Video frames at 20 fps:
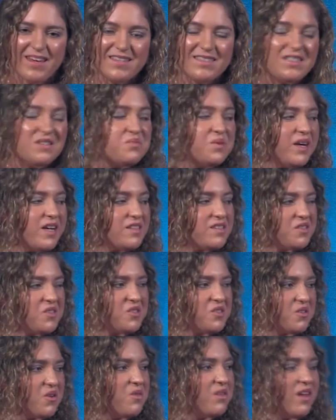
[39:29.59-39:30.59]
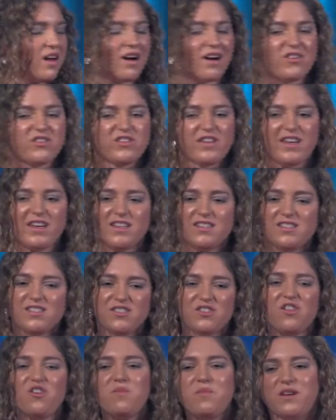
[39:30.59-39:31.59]
See, whales are so large, they eat
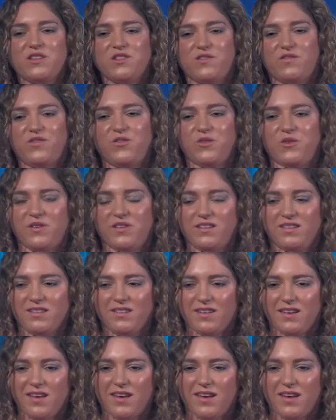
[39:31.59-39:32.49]
so much food,